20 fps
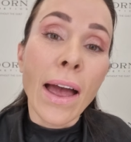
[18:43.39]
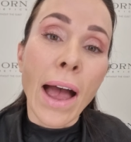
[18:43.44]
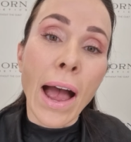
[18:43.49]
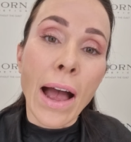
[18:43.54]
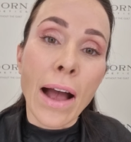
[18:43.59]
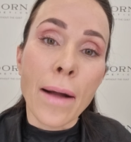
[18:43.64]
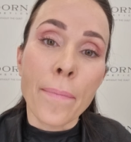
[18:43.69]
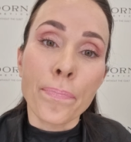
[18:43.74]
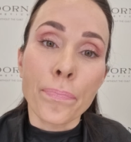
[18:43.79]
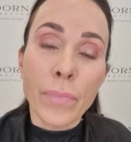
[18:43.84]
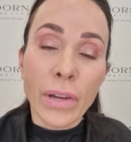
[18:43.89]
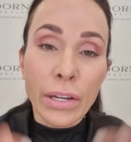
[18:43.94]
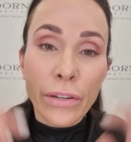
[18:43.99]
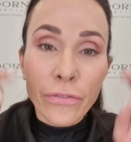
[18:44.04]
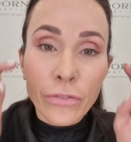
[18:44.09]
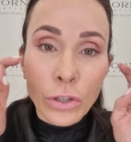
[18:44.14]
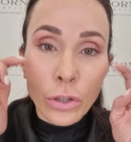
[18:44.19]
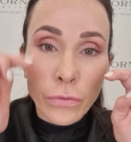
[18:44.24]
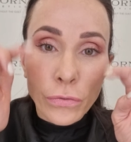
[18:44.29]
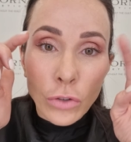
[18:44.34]
Um, but
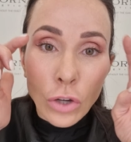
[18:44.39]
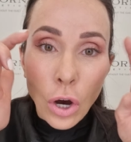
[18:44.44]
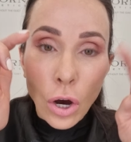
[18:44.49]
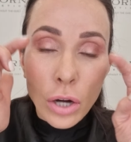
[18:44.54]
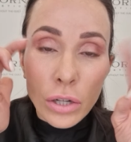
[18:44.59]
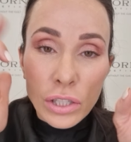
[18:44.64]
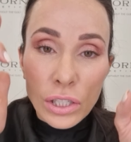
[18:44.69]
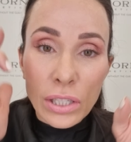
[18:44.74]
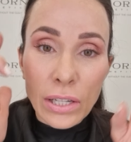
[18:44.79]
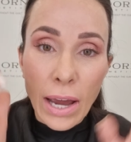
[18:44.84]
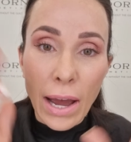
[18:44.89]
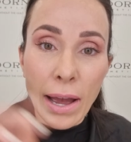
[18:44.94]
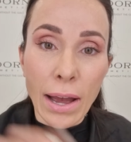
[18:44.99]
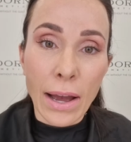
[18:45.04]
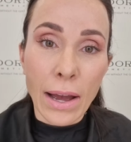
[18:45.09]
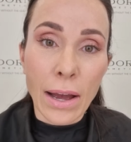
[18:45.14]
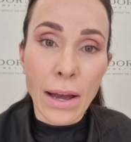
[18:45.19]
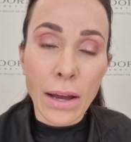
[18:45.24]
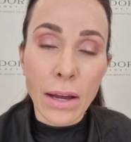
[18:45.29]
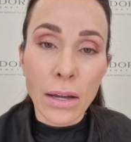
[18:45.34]
if you've got,
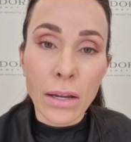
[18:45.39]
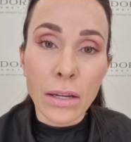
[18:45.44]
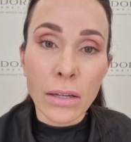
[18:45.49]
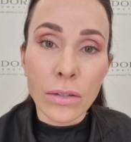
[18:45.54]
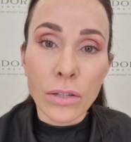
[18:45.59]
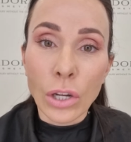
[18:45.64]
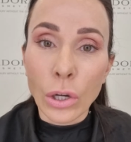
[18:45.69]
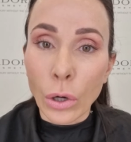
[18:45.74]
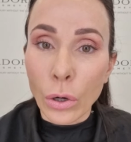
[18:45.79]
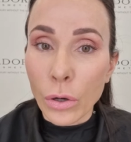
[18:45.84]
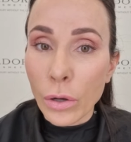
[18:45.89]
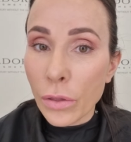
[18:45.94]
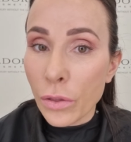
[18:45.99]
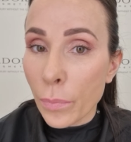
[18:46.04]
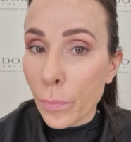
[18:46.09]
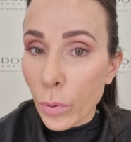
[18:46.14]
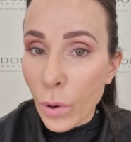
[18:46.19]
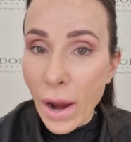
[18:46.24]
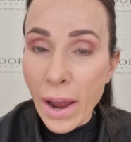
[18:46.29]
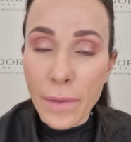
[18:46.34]
uh, you know, the
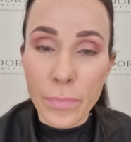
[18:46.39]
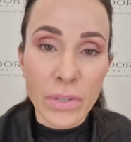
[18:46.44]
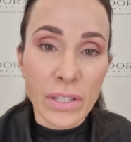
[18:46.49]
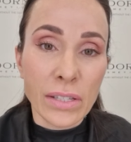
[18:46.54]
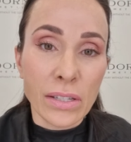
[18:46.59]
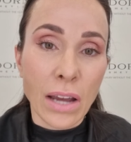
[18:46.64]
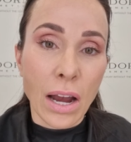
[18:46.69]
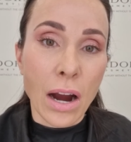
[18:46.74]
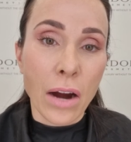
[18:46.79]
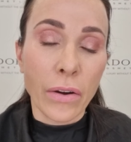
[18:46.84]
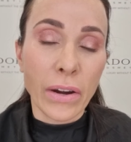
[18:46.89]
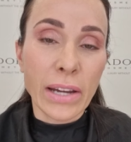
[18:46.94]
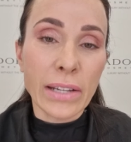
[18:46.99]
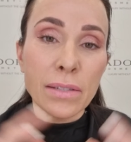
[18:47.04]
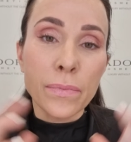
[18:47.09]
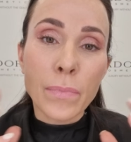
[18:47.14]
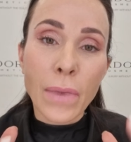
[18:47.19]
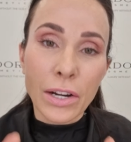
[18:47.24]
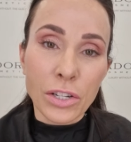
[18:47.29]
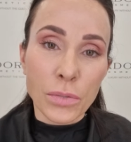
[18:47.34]
brown mascara,
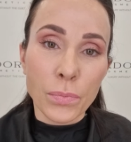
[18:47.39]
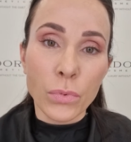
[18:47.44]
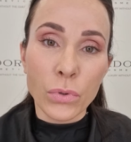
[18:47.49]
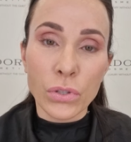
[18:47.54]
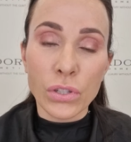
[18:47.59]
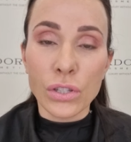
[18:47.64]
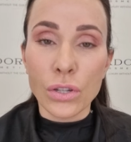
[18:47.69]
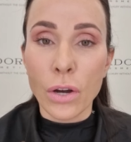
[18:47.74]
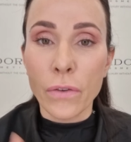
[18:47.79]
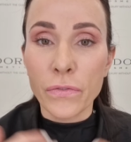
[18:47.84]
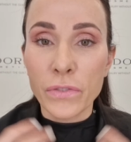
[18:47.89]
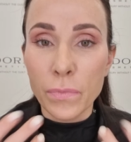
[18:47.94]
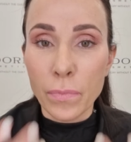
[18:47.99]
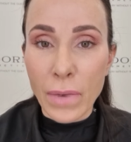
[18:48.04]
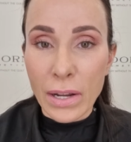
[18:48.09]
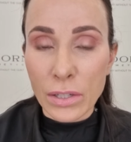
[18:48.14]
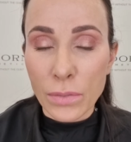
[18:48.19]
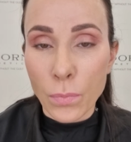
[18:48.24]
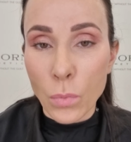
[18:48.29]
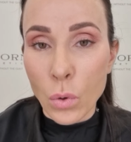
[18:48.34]
it's much more soft,
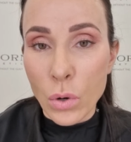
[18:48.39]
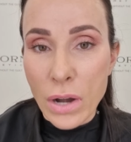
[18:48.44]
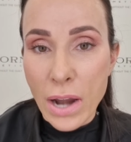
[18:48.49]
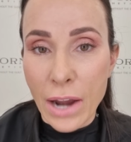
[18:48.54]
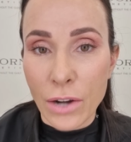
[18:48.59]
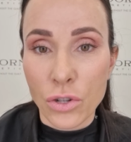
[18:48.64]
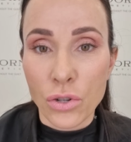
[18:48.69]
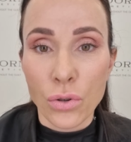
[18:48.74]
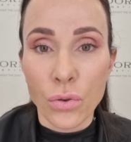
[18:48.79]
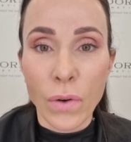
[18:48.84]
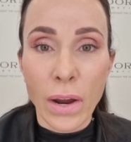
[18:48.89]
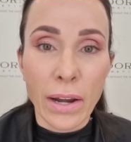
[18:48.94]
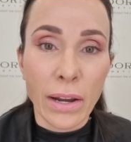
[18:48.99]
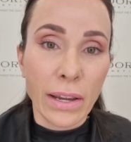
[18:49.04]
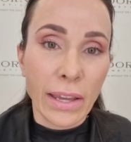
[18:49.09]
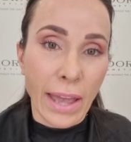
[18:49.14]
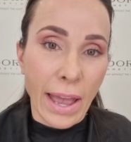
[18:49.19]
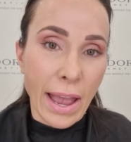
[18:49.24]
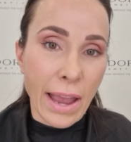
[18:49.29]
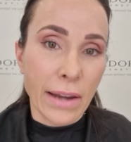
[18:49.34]
much more natural, and
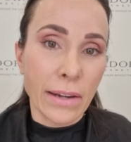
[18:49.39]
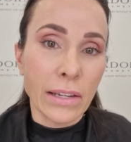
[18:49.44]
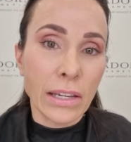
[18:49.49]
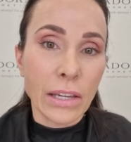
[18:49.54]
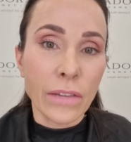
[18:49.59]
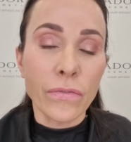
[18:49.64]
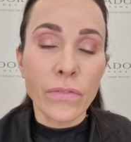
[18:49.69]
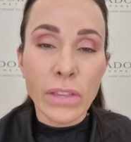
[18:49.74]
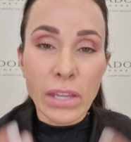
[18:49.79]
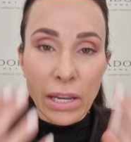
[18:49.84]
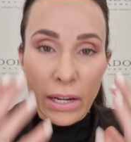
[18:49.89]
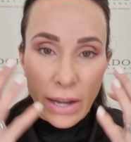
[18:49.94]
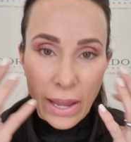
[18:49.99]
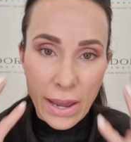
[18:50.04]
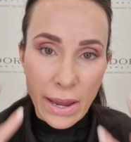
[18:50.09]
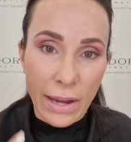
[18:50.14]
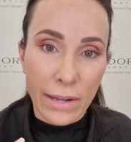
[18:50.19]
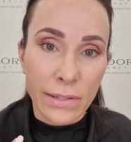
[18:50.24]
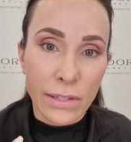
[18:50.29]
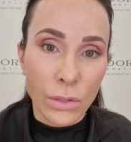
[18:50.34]
it can give the
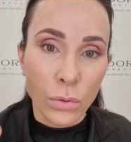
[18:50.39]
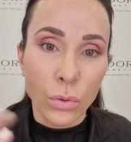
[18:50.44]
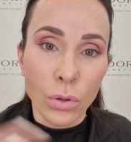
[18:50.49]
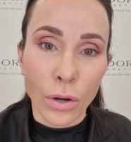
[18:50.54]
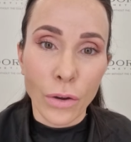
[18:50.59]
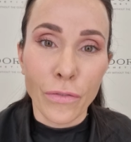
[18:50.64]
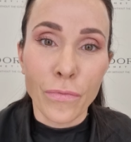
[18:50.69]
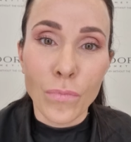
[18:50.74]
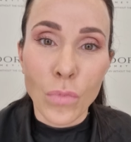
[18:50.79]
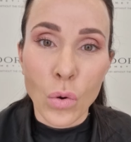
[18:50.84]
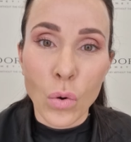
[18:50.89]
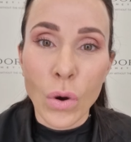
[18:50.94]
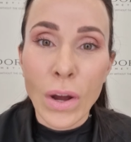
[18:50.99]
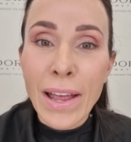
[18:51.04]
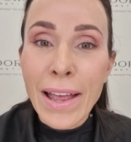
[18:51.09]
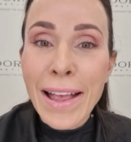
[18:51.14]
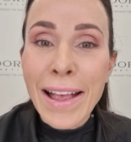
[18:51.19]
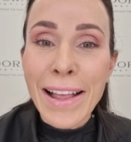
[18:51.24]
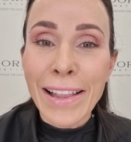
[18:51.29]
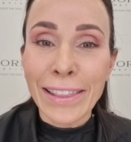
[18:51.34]
enhanced look of more
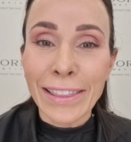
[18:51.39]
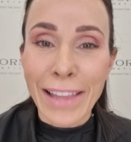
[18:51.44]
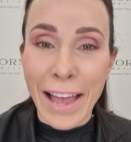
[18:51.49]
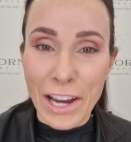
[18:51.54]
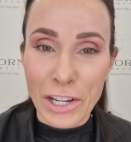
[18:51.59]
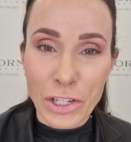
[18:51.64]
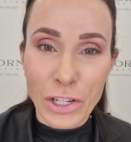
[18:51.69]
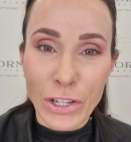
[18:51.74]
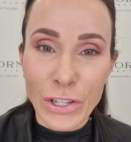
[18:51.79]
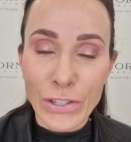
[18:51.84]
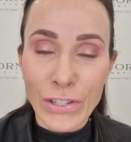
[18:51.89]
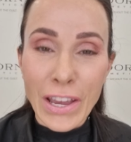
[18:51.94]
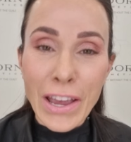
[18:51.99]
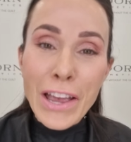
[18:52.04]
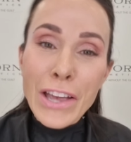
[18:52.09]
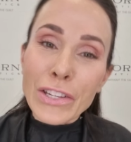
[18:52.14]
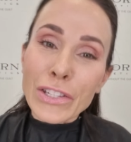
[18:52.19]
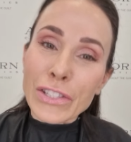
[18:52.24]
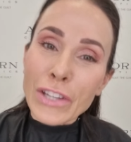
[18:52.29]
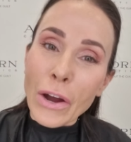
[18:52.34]
lashes.
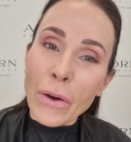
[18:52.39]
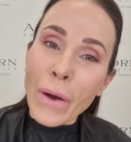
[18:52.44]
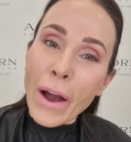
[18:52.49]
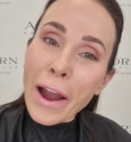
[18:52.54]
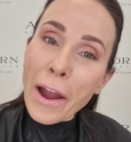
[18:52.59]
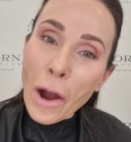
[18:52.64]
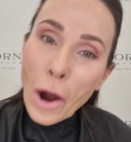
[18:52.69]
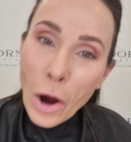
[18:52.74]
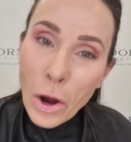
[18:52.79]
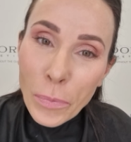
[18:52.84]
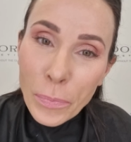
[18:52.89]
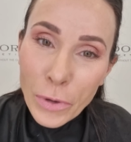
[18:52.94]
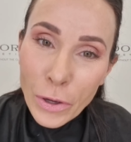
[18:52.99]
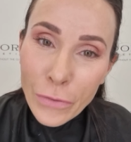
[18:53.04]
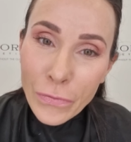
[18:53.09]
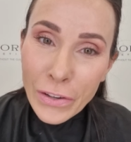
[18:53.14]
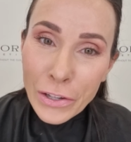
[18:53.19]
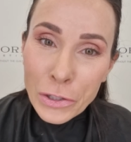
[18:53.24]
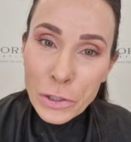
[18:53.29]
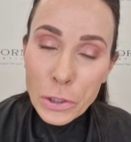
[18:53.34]
So I hope
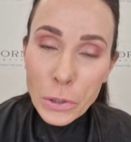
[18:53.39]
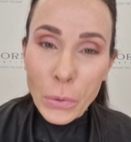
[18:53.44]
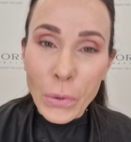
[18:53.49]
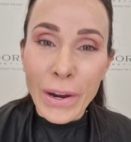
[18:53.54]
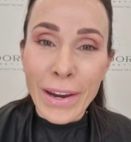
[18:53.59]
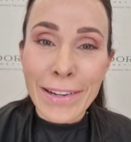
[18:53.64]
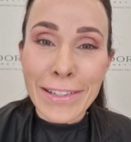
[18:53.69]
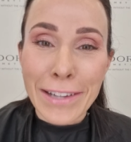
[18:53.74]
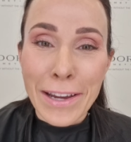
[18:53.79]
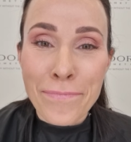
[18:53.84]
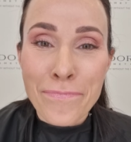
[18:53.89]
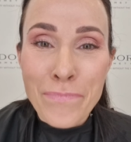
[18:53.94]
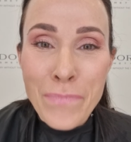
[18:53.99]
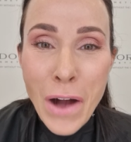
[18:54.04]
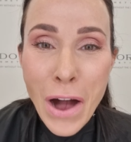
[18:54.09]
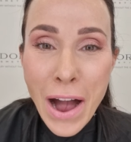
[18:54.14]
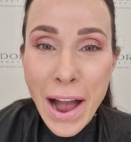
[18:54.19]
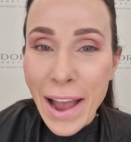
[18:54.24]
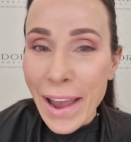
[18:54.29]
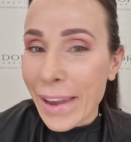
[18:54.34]
you've enjoyed
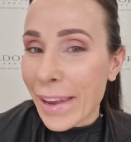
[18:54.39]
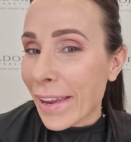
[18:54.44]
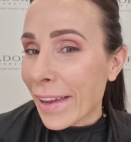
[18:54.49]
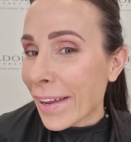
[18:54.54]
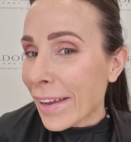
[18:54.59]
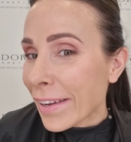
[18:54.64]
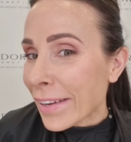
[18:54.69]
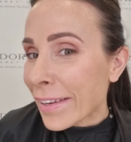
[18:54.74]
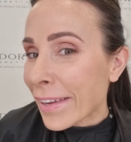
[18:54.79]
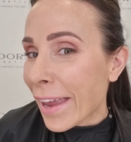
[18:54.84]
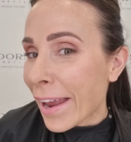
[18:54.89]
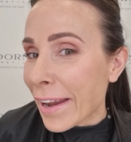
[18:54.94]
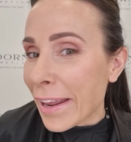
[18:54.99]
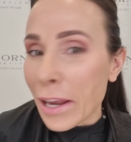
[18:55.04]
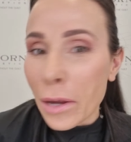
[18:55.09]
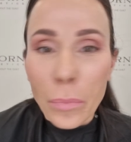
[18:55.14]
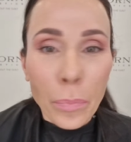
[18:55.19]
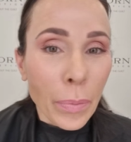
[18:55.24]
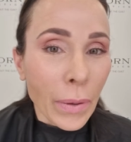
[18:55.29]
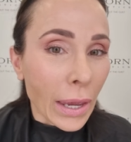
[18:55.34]
my
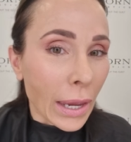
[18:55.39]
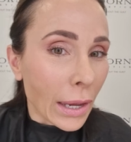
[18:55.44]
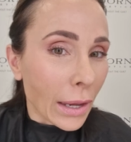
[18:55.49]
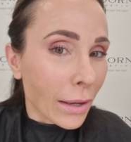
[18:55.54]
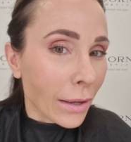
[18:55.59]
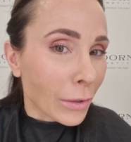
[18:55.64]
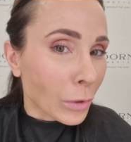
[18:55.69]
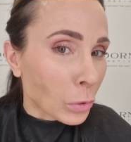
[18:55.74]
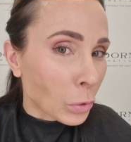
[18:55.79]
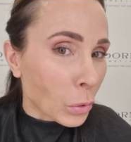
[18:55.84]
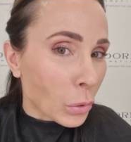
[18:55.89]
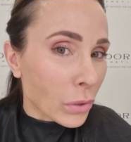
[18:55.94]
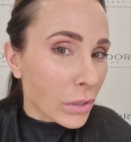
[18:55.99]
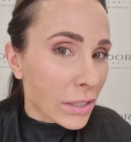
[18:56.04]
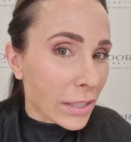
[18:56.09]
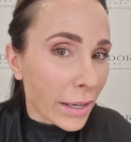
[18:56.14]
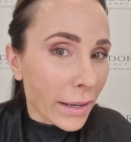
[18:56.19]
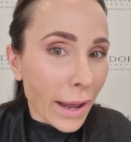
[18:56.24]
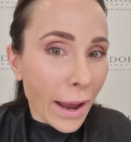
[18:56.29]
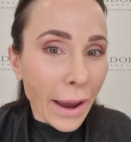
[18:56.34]
Getting Pink look
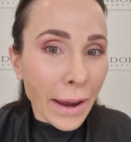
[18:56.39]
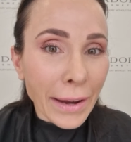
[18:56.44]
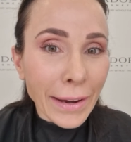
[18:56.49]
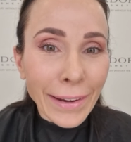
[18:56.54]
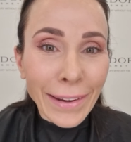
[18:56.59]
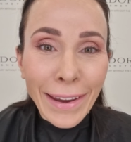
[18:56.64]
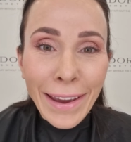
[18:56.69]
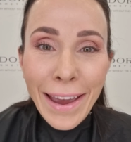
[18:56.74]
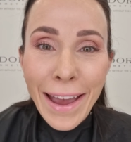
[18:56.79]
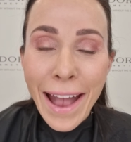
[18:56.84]
today.